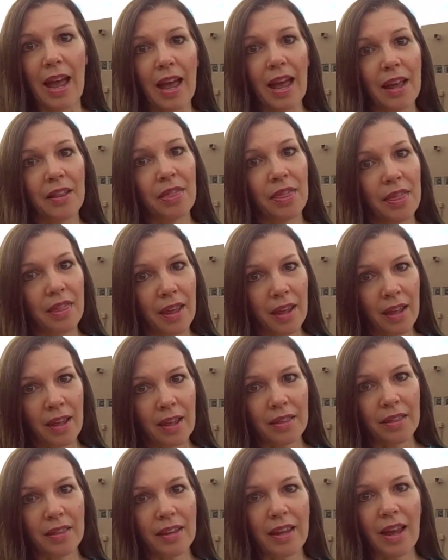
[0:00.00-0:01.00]
And
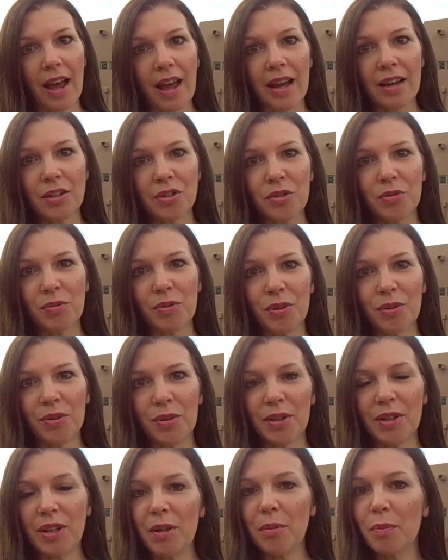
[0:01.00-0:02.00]
then the
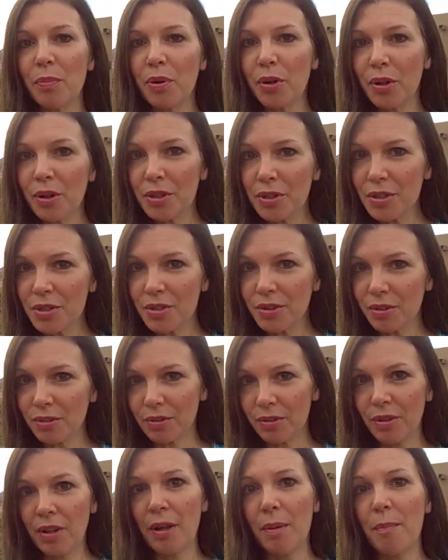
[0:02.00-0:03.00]
actual
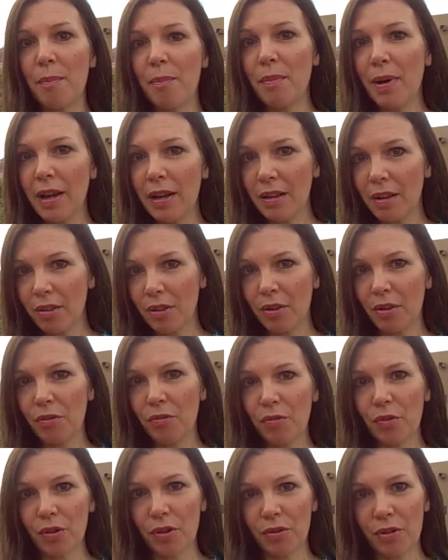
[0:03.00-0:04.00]
personal month
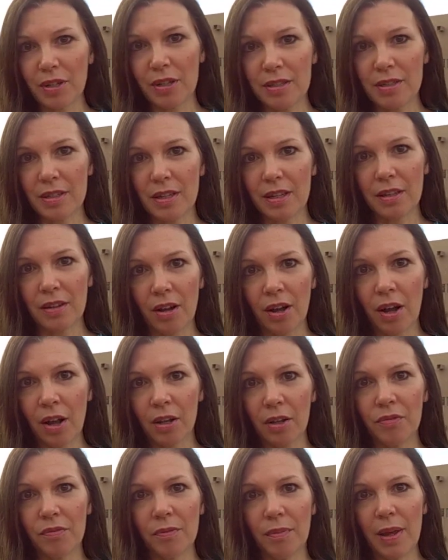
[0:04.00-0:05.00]
for Kris in
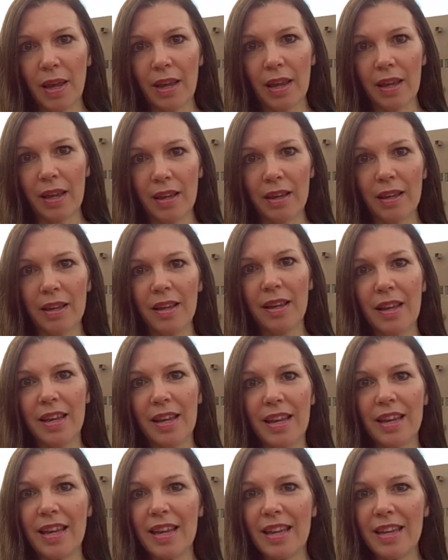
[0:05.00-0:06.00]
all of May
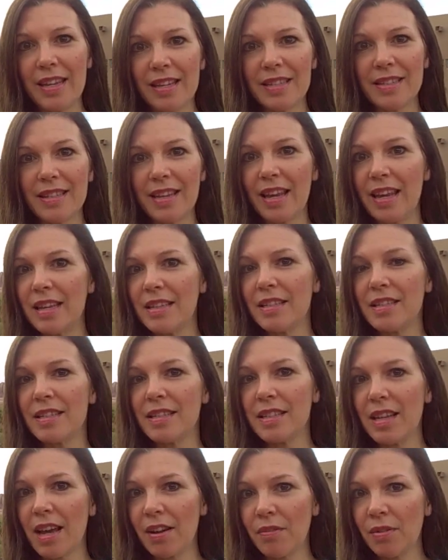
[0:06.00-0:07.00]
is a
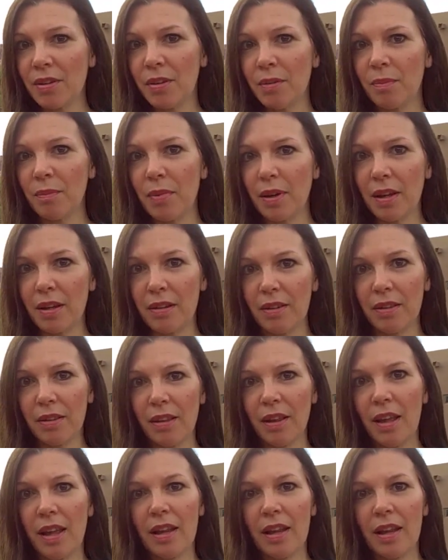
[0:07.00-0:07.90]
7 month.